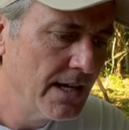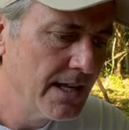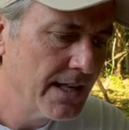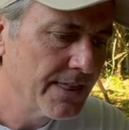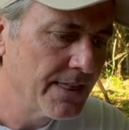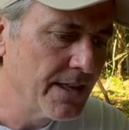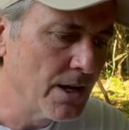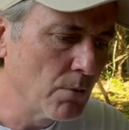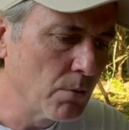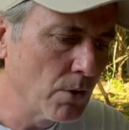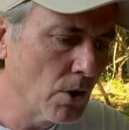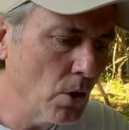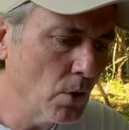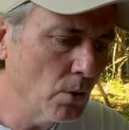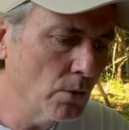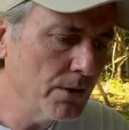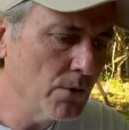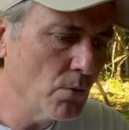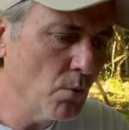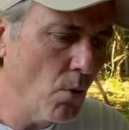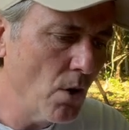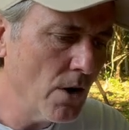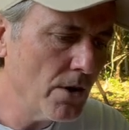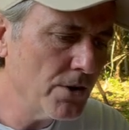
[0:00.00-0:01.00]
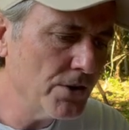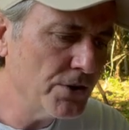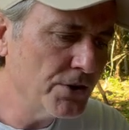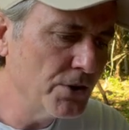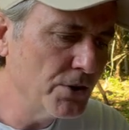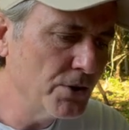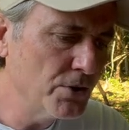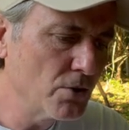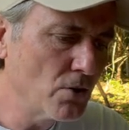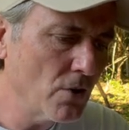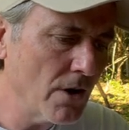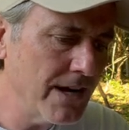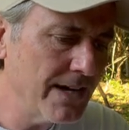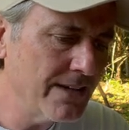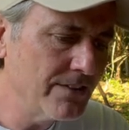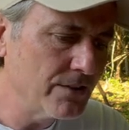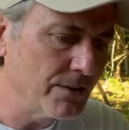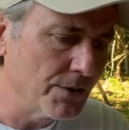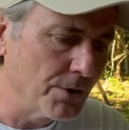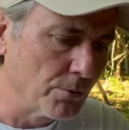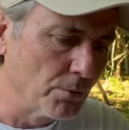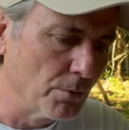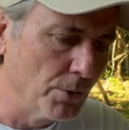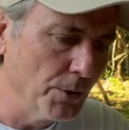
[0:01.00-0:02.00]
There were only one or two grays in
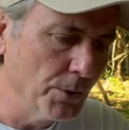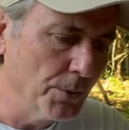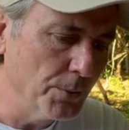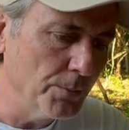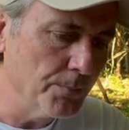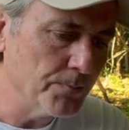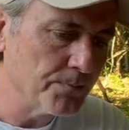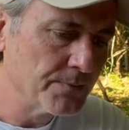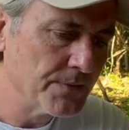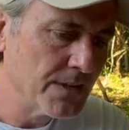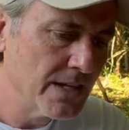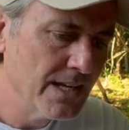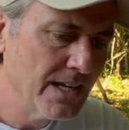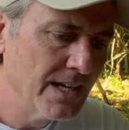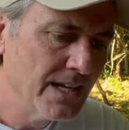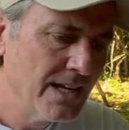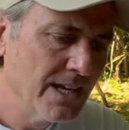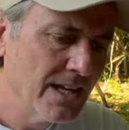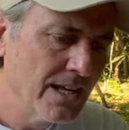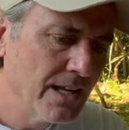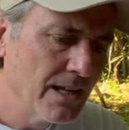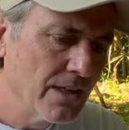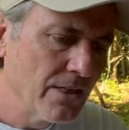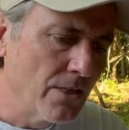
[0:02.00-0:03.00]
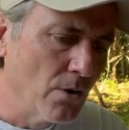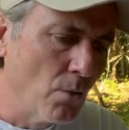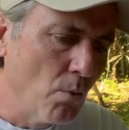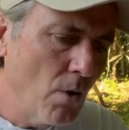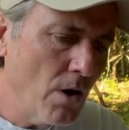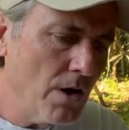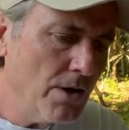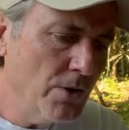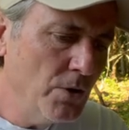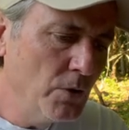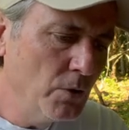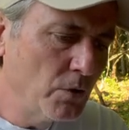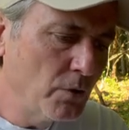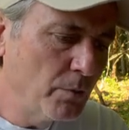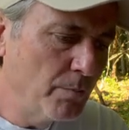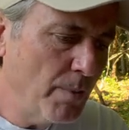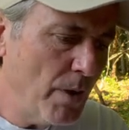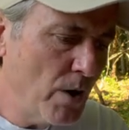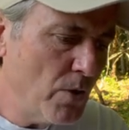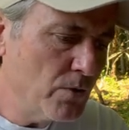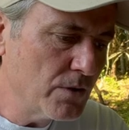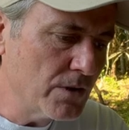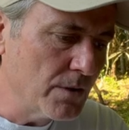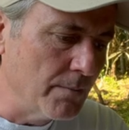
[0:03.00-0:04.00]
the room, the one who
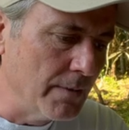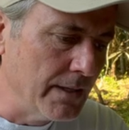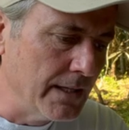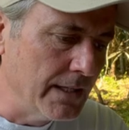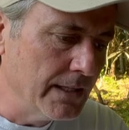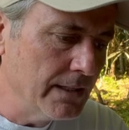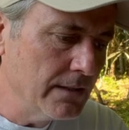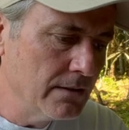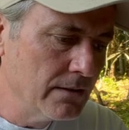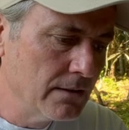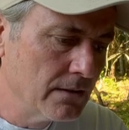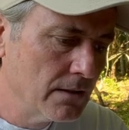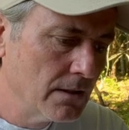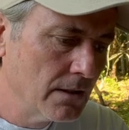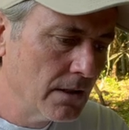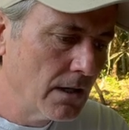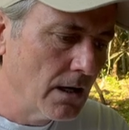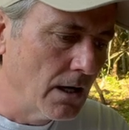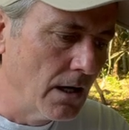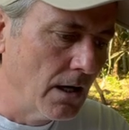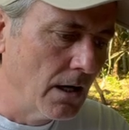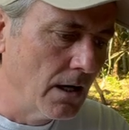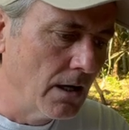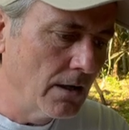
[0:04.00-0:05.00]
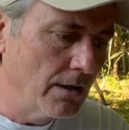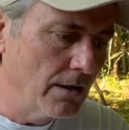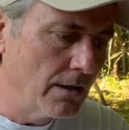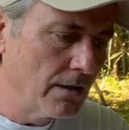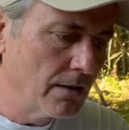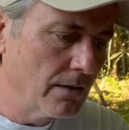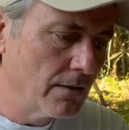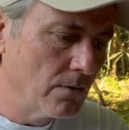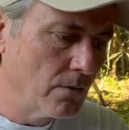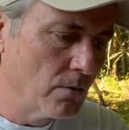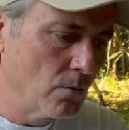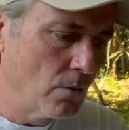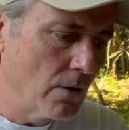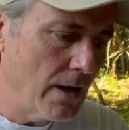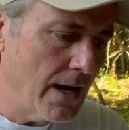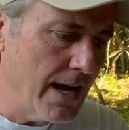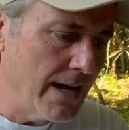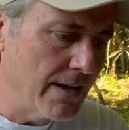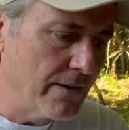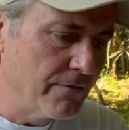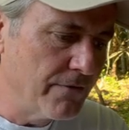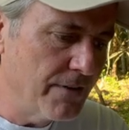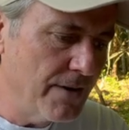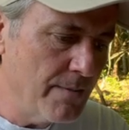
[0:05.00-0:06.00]
spoke to me uh,
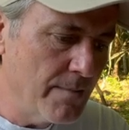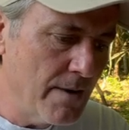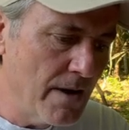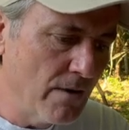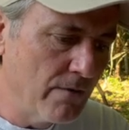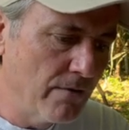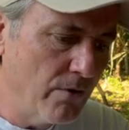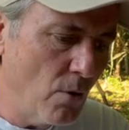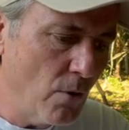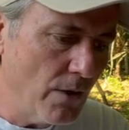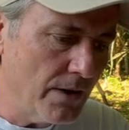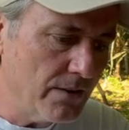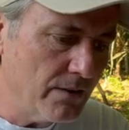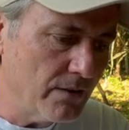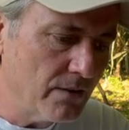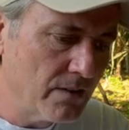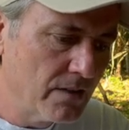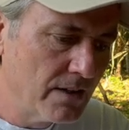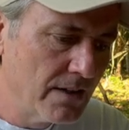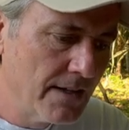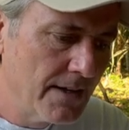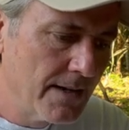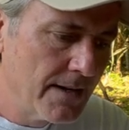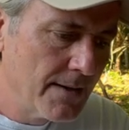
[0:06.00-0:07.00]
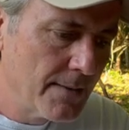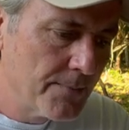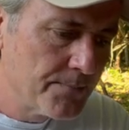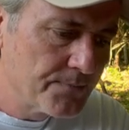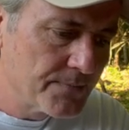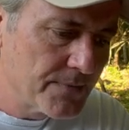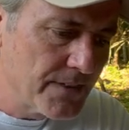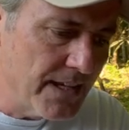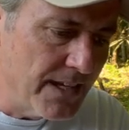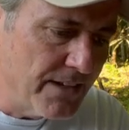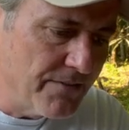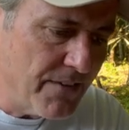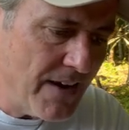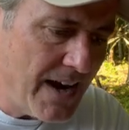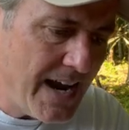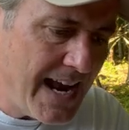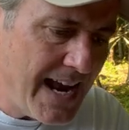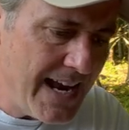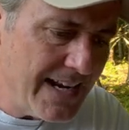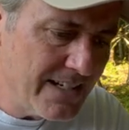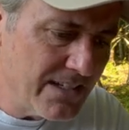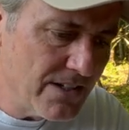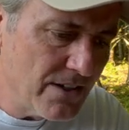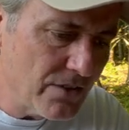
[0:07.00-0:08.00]
had a female voice. If I
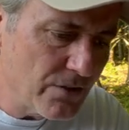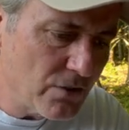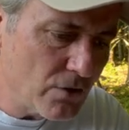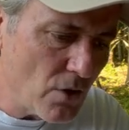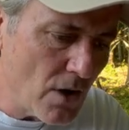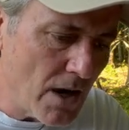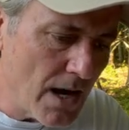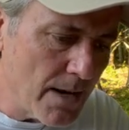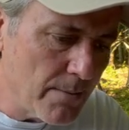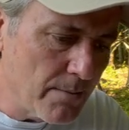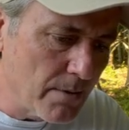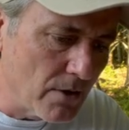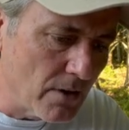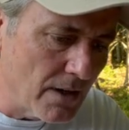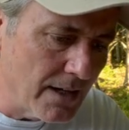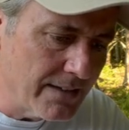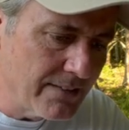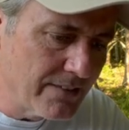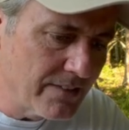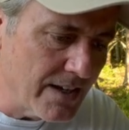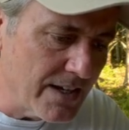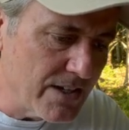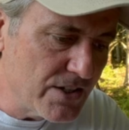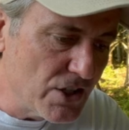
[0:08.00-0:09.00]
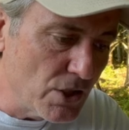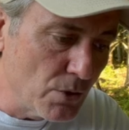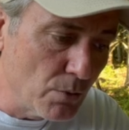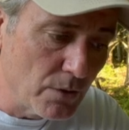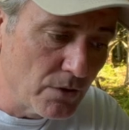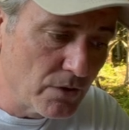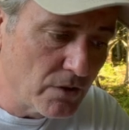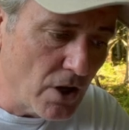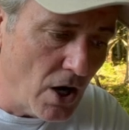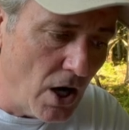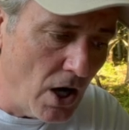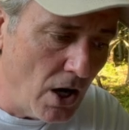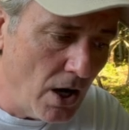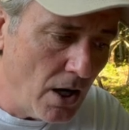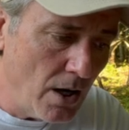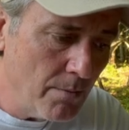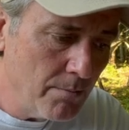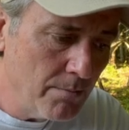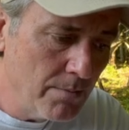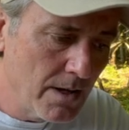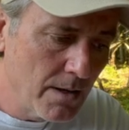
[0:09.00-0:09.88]
had to describe her, I'd say she was calm,